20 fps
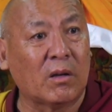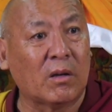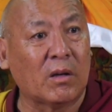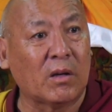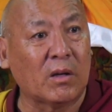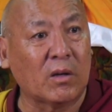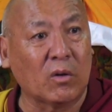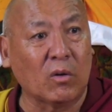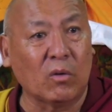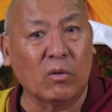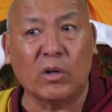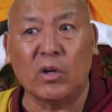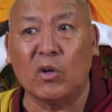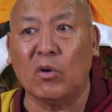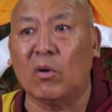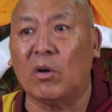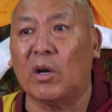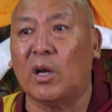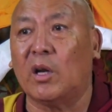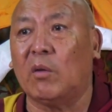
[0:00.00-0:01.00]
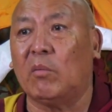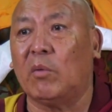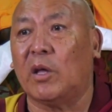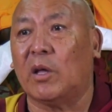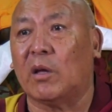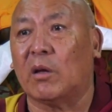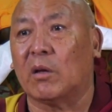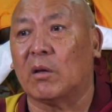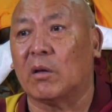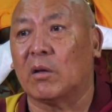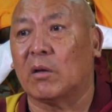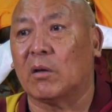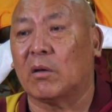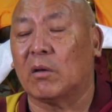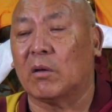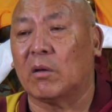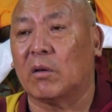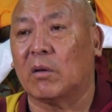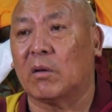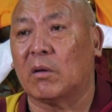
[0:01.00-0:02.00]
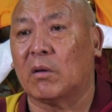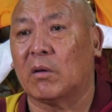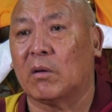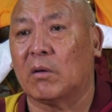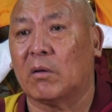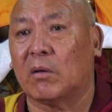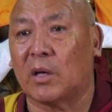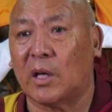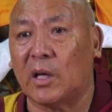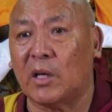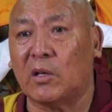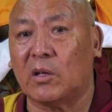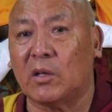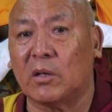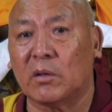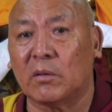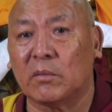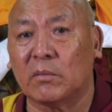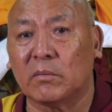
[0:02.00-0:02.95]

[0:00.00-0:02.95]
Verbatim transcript: Including your enemy, right?